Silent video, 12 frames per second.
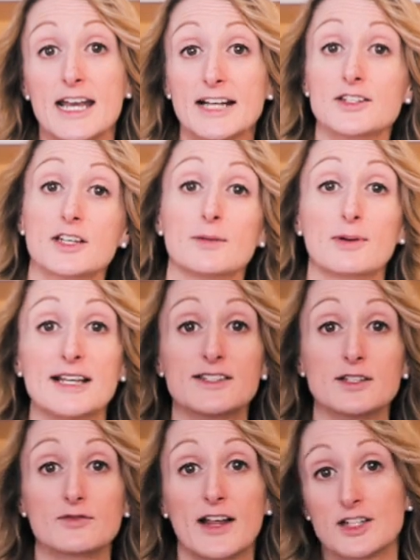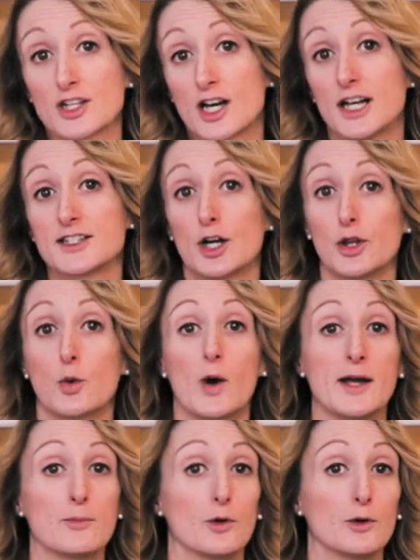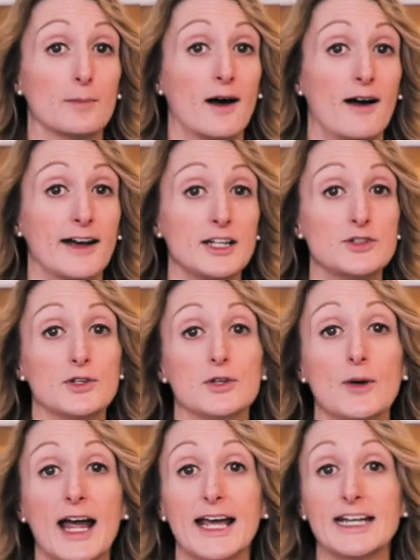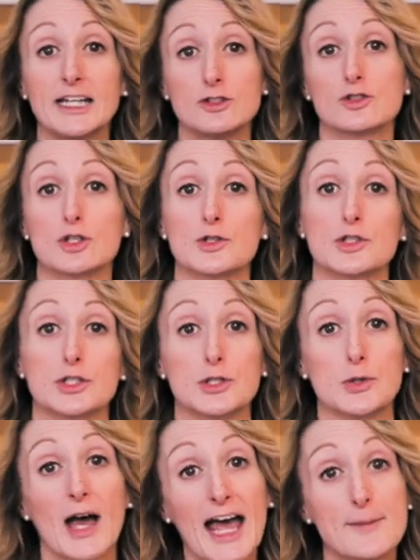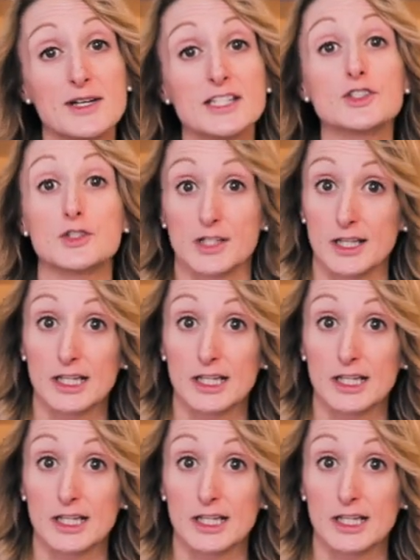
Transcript: Next, you're going to place those flashcards on the whiteboard behind you and introduce the two hammers to the